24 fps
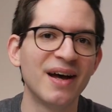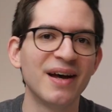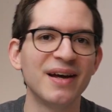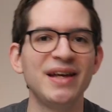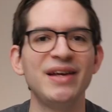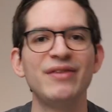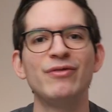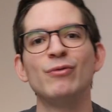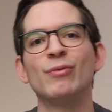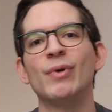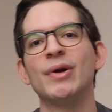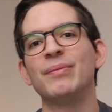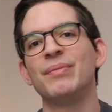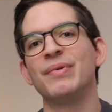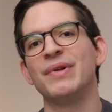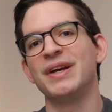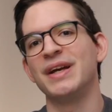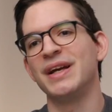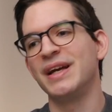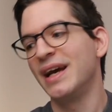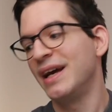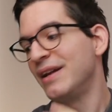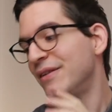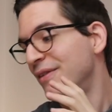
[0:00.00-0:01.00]
even when
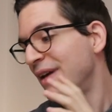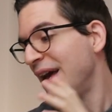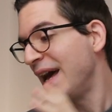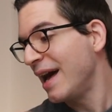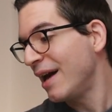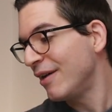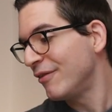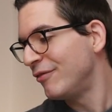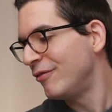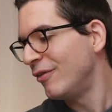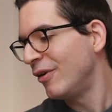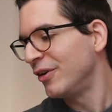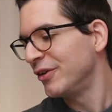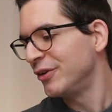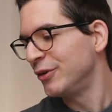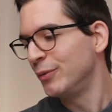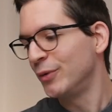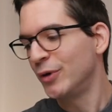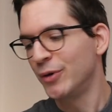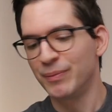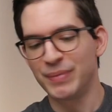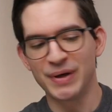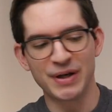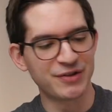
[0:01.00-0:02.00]
playing at half
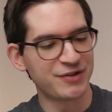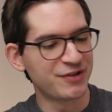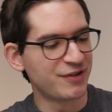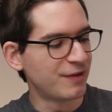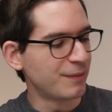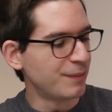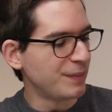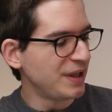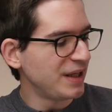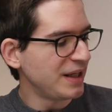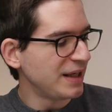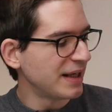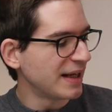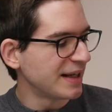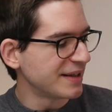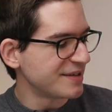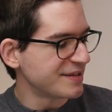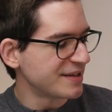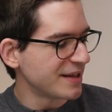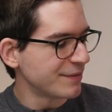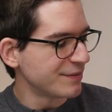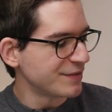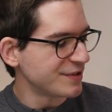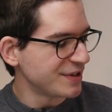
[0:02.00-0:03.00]
volume compared to the Mini at
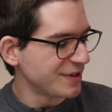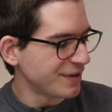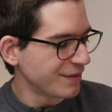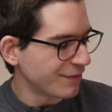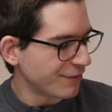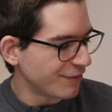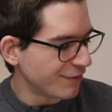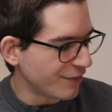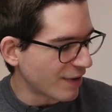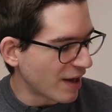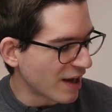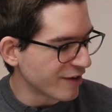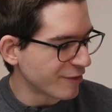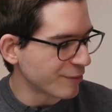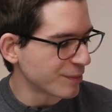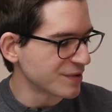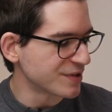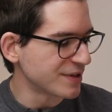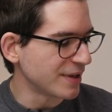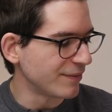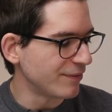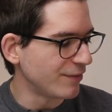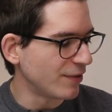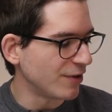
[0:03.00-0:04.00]

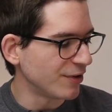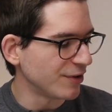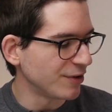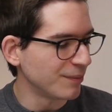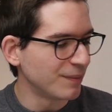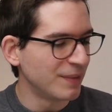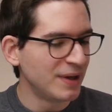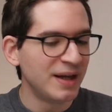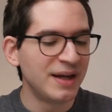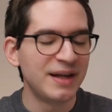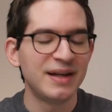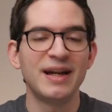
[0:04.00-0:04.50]
75% volume.